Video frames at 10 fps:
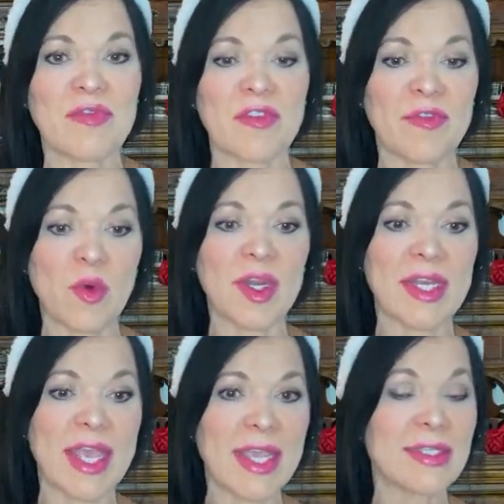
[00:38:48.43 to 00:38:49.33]
for 40
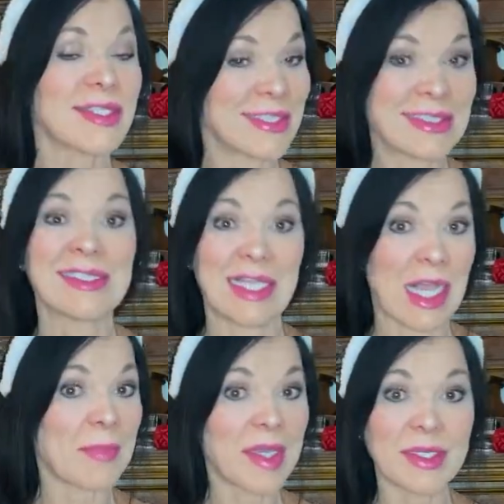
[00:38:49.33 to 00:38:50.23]
days,
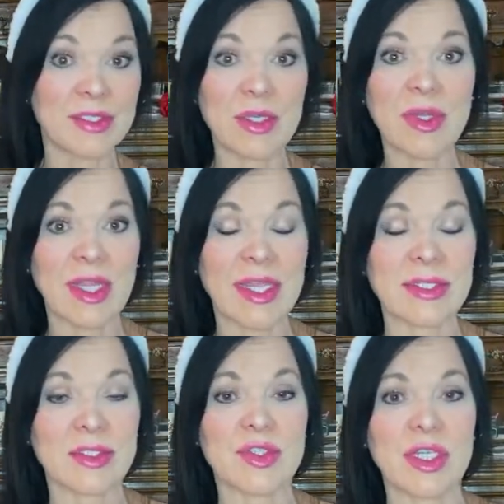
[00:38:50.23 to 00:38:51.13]
I'm going to do it,
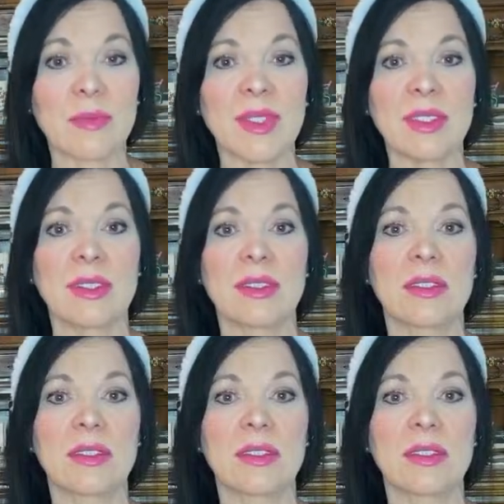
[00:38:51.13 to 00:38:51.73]
ladies and gentlemen.